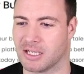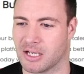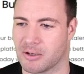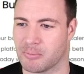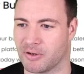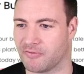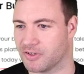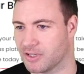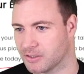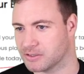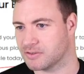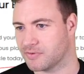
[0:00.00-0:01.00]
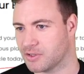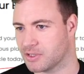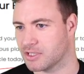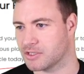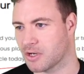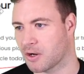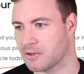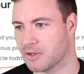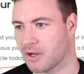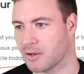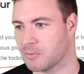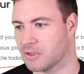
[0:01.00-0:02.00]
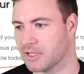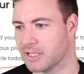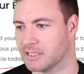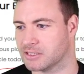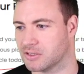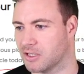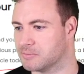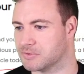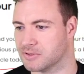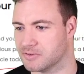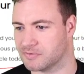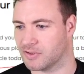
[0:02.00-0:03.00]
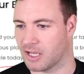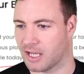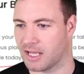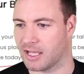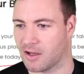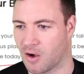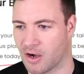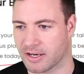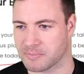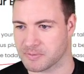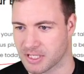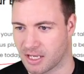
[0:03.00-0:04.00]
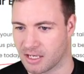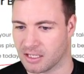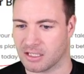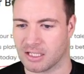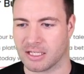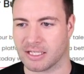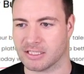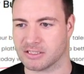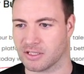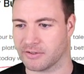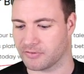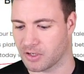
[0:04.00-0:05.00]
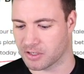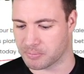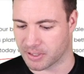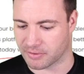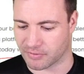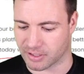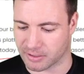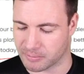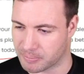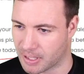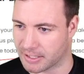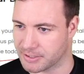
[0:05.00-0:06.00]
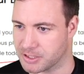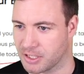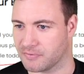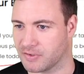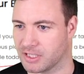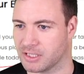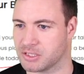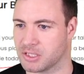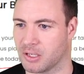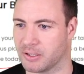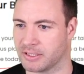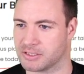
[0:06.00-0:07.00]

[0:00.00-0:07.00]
But for those of you that don't know what these types of items are, is I've got a bit of a page over here showing.